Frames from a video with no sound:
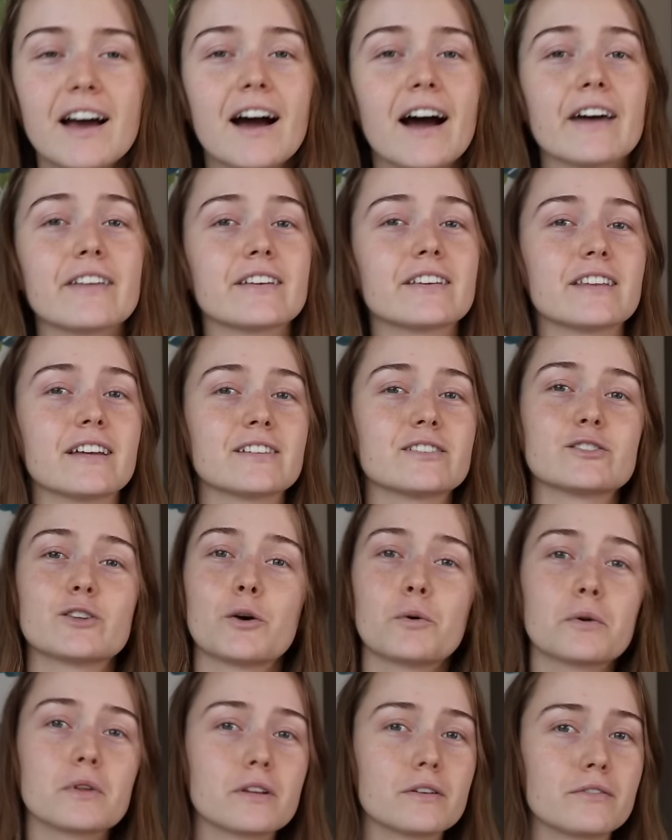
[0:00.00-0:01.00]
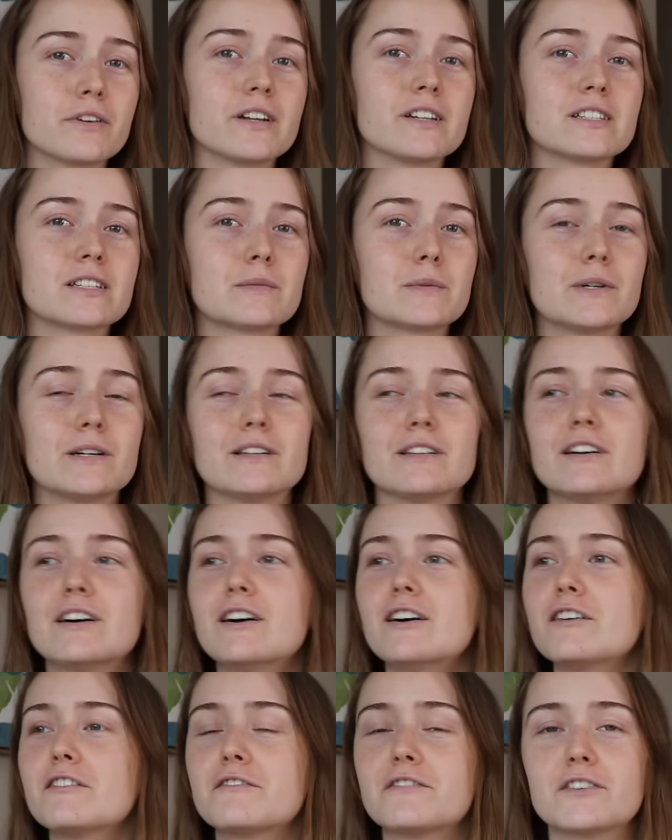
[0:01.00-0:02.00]
I think that's totally reasonable.
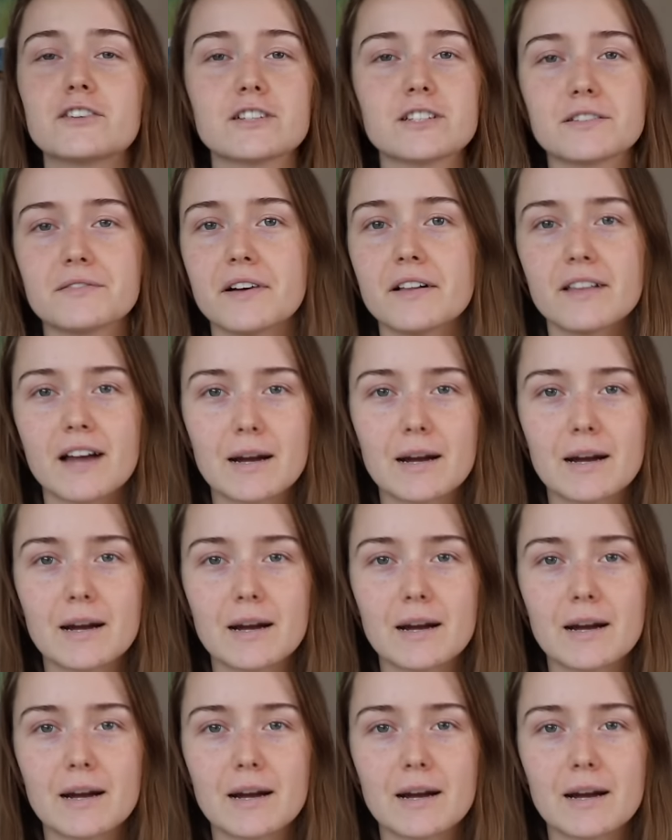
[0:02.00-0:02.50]
First of all,